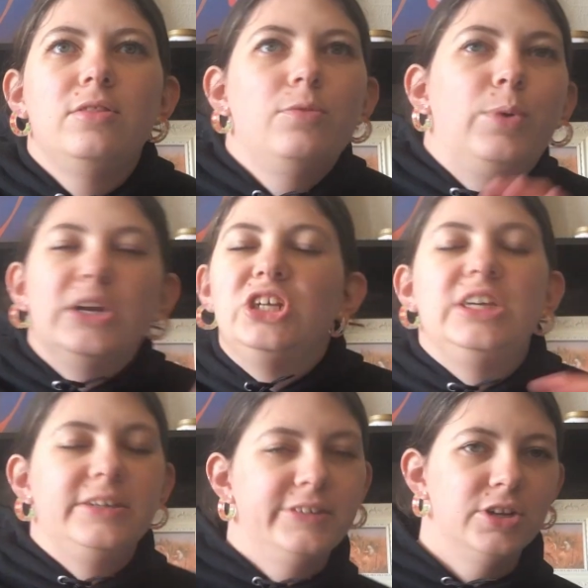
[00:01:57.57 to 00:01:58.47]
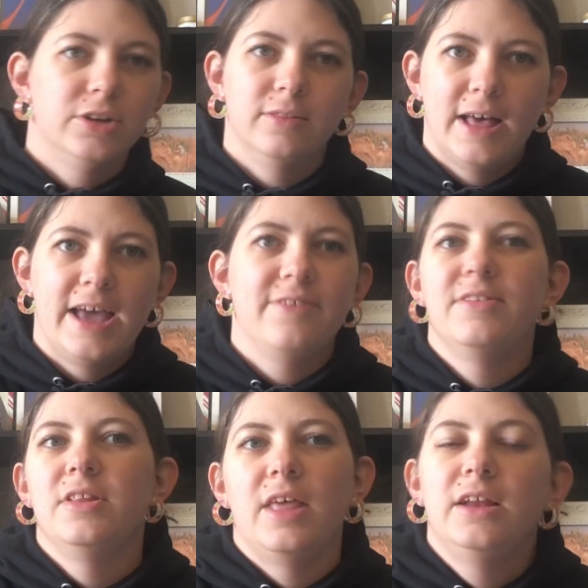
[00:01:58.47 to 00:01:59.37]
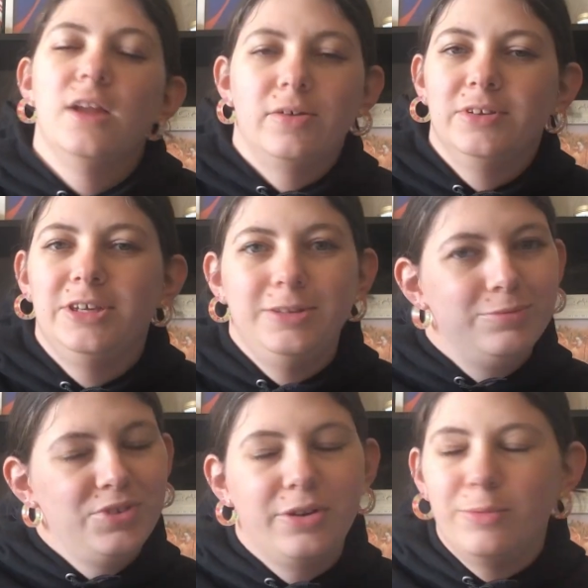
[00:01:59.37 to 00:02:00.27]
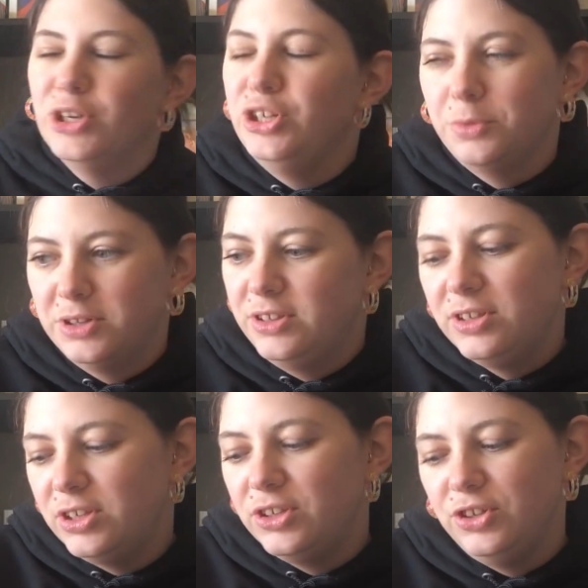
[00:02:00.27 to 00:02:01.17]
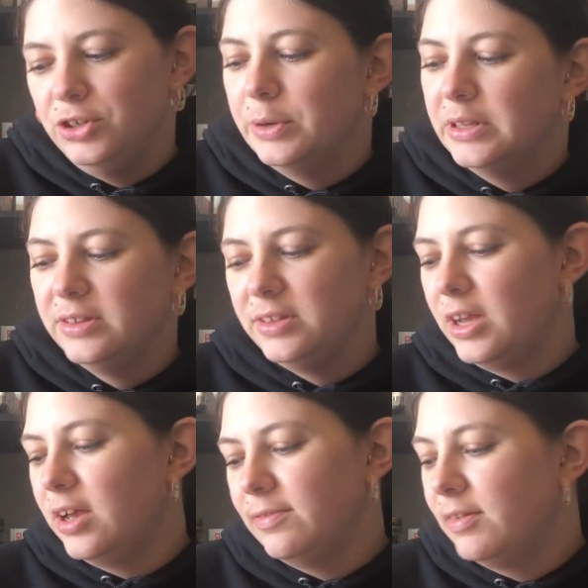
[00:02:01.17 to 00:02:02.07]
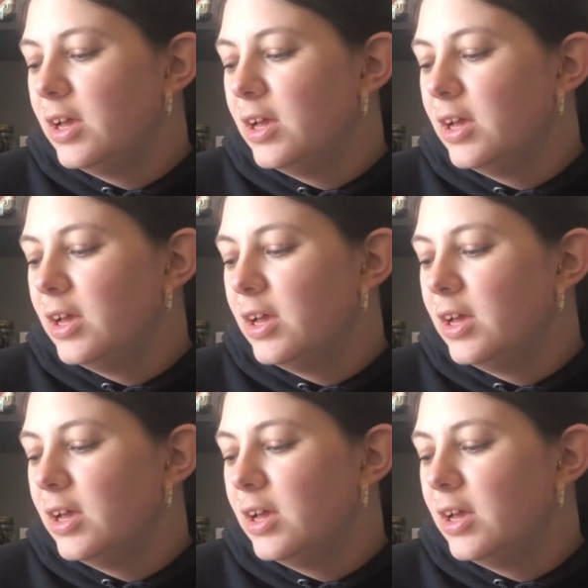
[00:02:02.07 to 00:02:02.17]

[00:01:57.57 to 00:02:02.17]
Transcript: where she is in her life and not really knowing what she wants to do and stuff.